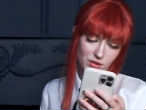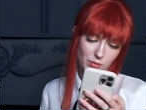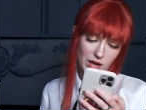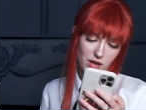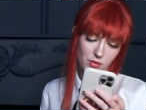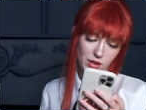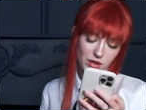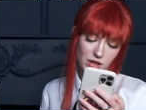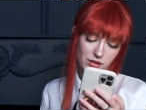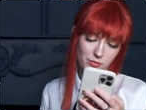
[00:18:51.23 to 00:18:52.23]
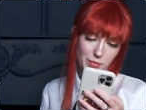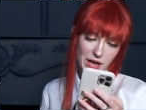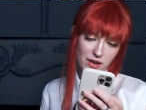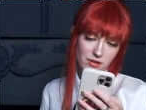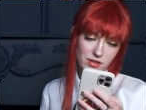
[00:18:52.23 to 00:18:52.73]
Wow, a lot of
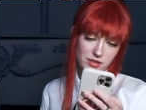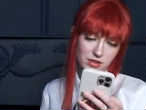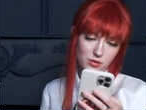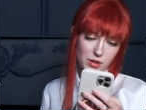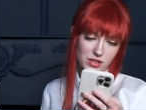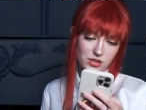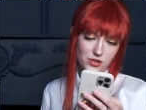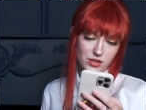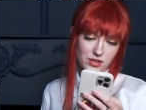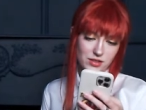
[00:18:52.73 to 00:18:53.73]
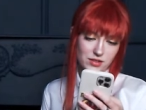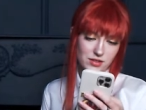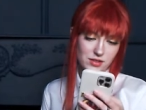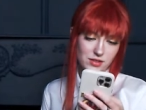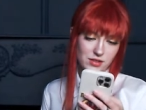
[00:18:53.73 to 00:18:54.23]
parent
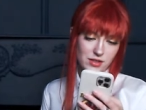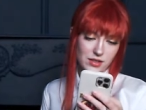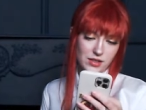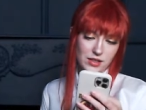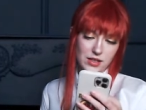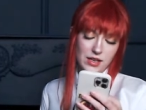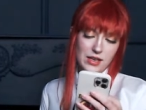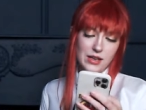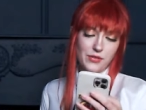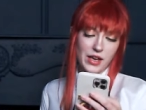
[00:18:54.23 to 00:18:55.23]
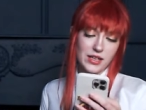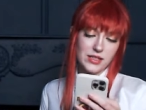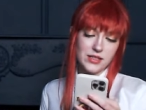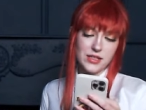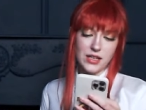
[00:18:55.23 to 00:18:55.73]
questions. If I had
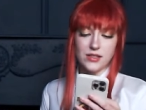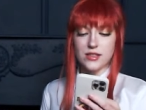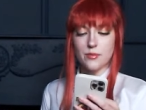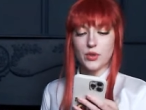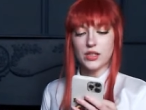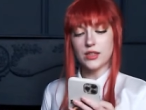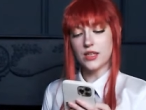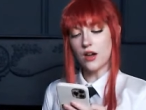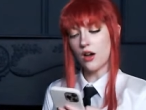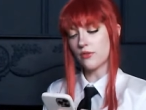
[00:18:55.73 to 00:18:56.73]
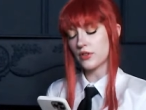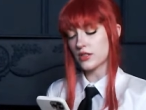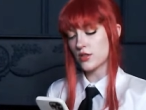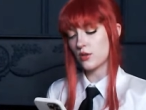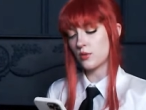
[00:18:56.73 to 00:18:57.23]
to date someone in the
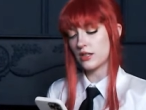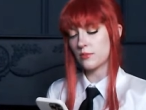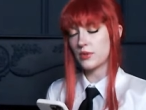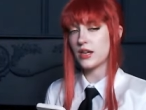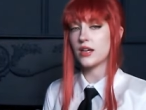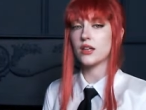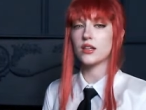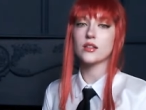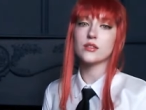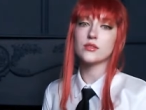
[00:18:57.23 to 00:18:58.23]
office, who would it be?